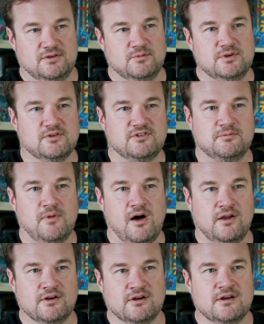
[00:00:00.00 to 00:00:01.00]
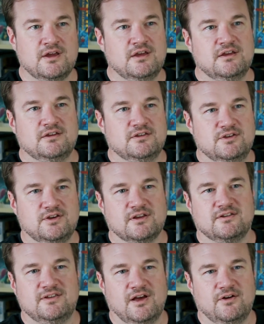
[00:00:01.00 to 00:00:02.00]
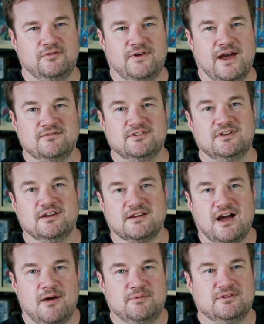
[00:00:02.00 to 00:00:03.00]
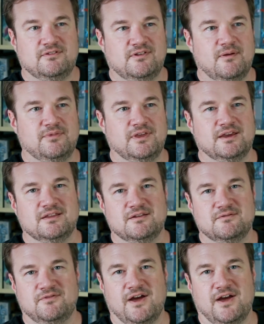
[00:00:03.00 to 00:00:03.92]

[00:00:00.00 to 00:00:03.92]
And when you're smaller, you can sell 5 to 10 copies of something and then